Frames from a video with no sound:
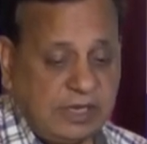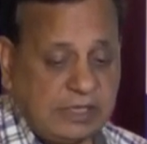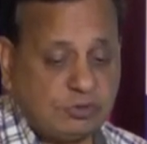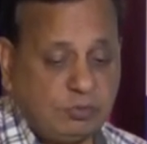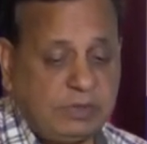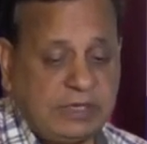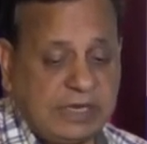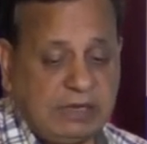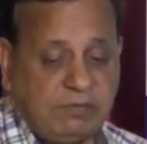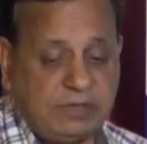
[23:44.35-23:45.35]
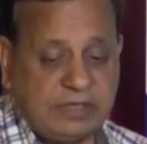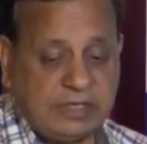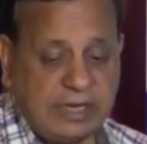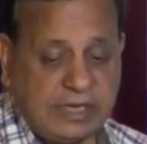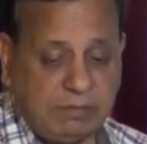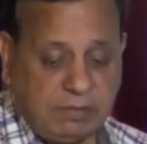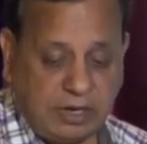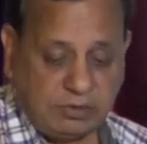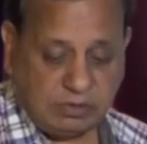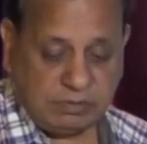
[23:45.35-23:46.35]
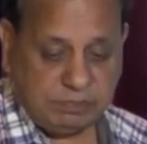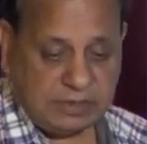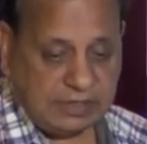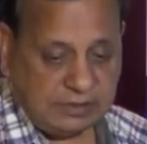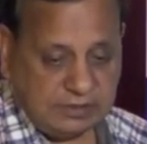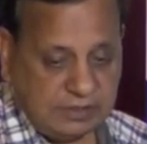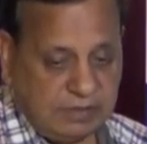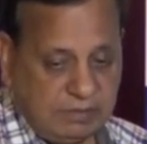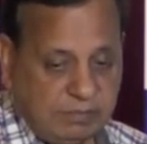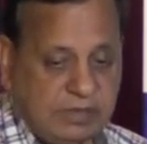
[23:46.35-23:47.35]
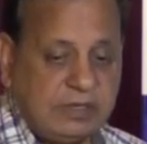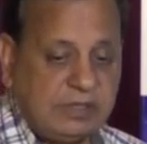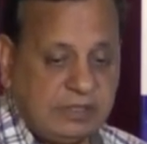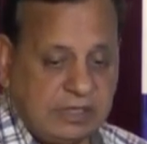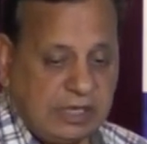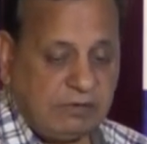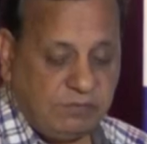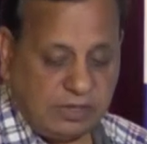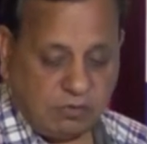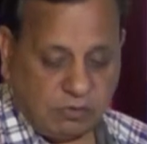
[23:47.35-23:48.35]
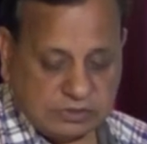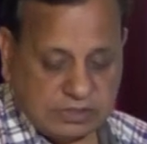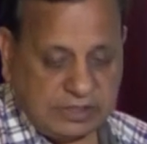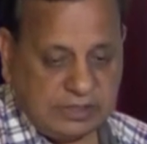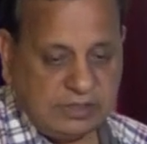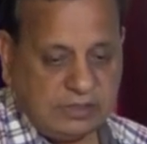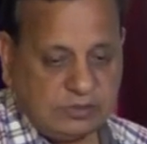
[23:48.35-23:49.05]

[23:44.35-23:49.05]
has to be tackled with tandem heart or Impella, but they are way costly.